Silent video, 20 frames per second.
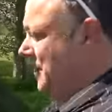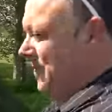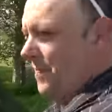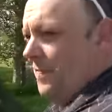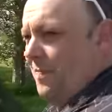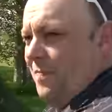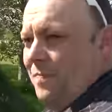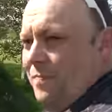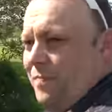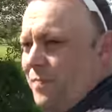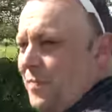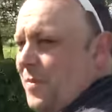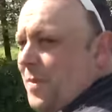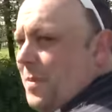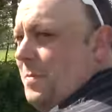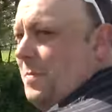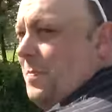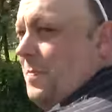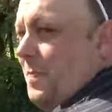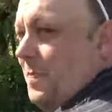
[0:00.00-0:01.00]
Evers not here at the moment. He
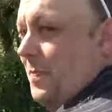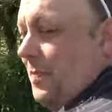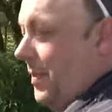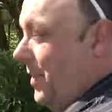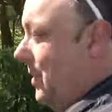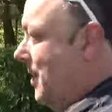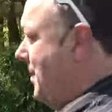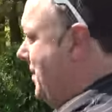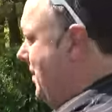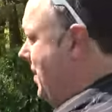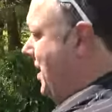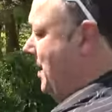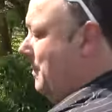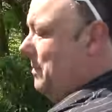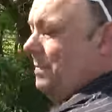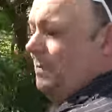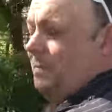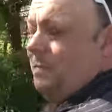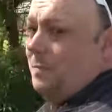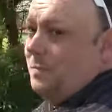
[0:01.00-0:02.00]
just drove the buggy. Yeah.
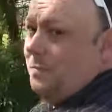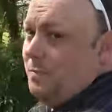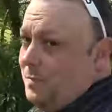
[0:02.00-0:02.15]
he has